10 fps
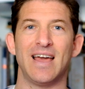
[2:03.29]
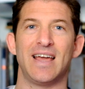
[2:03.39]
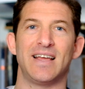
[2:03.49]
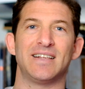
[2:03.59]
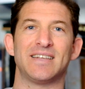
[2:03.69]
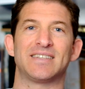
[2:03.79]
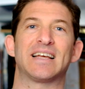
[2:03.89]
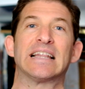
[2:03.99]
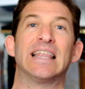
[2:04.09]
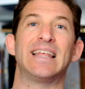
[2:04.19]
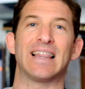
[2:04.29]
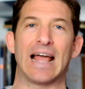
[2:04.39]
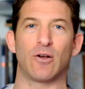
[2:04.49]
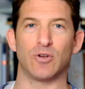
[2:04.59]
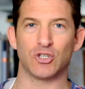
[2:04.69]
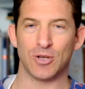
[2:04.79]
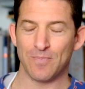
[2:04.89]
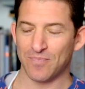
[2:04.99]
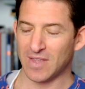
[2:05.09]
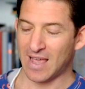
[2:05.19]
It's a clean language.
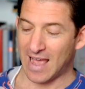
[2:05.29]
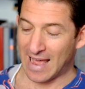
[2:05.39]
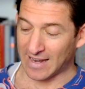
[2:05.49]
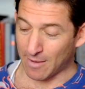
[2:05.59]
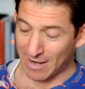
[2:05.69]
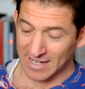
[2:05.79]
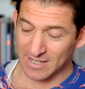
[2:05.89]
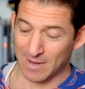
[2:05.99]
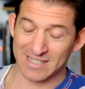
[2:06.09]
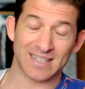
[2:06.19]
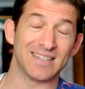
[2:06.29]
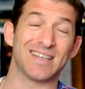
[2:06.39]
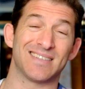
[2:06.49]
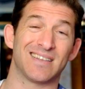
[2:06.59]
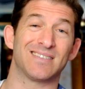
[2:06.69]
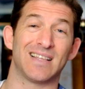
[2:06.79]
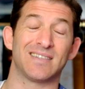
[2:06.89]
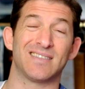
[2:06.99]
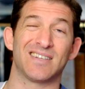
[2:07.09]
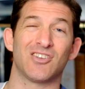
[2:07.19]
And Nachmanides basically says
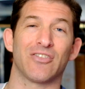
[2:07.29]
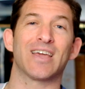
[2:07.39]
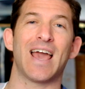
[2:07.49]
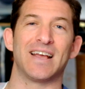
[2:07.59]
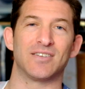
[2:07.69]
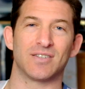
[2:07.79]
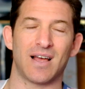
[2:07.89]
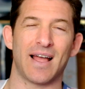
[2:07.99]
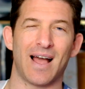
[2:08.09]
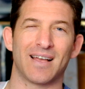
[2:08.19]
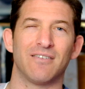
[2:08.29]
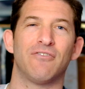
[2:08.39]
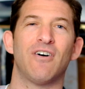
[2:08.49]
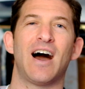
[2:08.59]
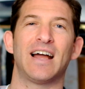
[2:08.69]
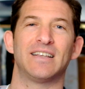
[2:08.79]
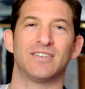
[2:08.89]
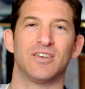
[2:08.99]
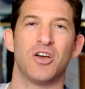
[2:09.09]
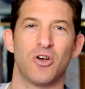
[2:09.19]
that that's not the case. I can
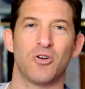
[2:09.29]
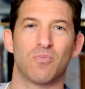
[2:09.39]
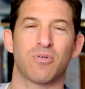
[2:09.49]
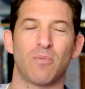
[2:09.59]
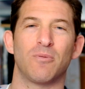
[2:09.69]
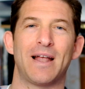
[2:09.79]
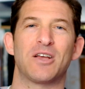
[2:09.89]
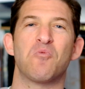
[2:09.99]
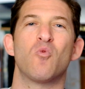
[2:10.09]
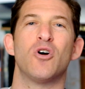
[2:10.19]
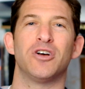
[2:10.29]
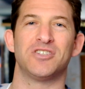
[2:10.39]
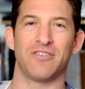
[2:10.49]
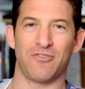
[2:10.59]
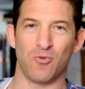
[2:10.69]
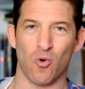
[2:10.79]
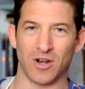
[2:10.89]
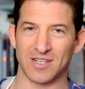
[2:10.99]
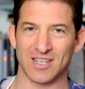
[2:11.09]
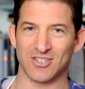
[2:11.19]
find problematic words if you want.
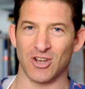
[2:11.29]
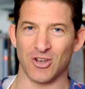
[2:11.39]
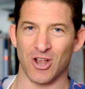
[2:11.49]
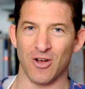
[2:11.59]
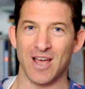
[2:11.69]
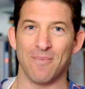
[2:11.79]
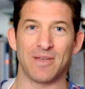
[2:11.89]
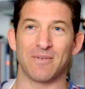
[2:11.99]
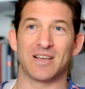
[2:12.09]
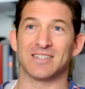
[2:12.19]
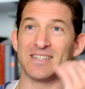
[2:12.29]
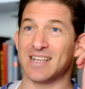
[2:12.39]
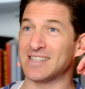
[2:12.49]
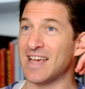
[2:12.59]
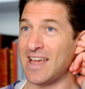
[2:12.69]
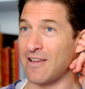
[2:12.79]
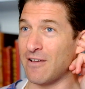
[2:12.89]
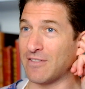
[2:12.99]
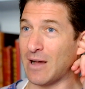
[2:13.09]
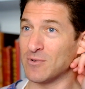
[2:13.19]
He says no, because he says
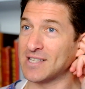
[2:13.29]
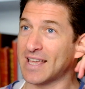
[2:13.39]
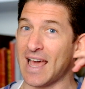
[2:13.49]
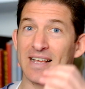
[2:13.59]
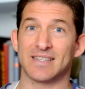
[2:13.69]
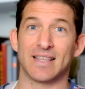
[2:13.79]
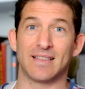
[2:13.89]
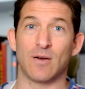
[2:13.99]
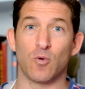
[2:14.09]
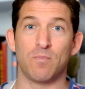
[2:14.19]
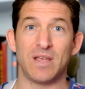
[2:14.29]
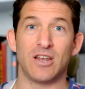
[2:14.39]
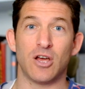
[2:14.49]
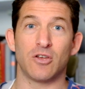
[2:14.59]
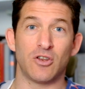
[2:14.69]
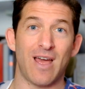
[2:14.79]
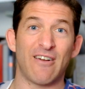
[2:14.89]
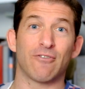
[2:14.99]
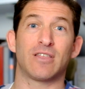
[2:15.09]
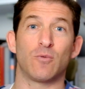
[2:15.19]
if that was the case, that there would be no,
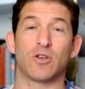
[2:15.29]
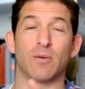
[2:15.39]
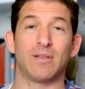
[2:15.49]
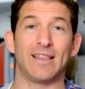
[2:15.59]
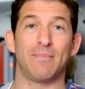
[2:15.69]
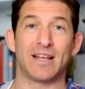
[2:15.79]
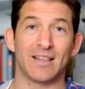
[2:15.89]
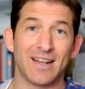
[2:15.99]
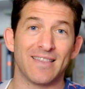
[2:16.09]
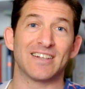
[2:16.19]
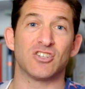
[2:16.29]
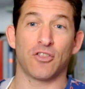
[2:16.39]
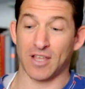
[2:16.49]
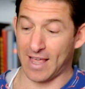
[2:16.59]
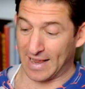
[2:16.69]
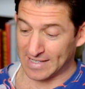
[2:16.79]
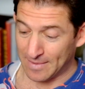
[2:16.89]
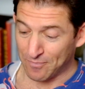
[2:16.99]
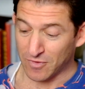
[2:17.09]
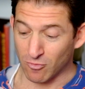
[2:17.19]
everything would completely be clean, and that's not the case.
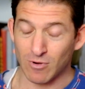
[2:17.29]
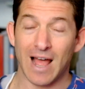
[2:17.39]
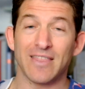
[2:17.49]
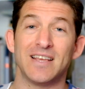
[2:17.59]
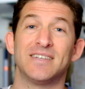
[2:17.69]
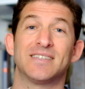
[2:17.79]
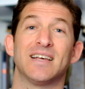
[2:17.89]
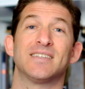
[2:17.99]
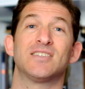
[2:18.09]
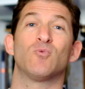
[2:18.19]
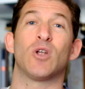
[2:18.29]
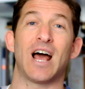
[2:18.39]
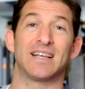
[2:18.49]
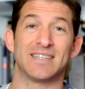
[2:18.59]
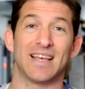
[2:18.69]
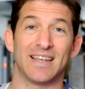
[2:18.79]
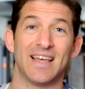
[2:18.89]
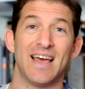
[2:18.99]
Rather, he says it's what I said,